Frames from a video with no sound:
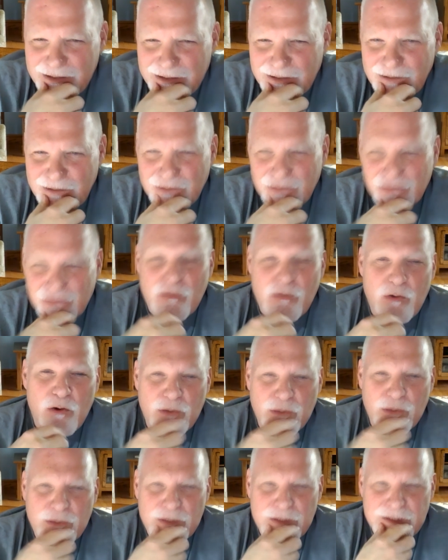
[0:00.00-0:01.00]

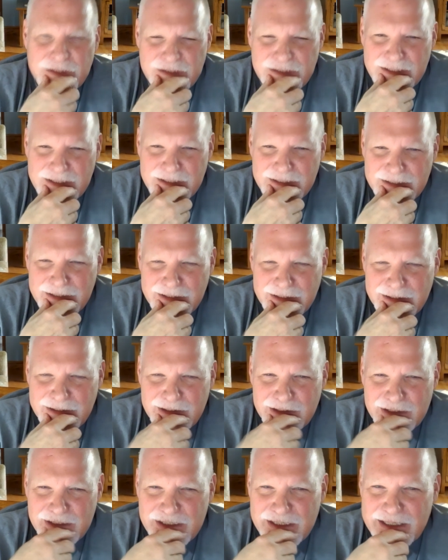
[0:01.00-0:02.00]
controlled the
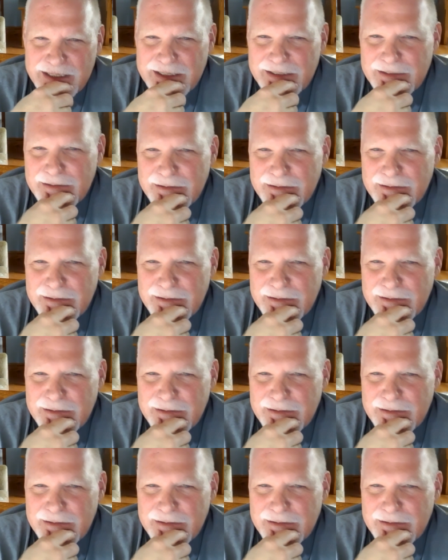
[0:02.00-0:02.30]
city,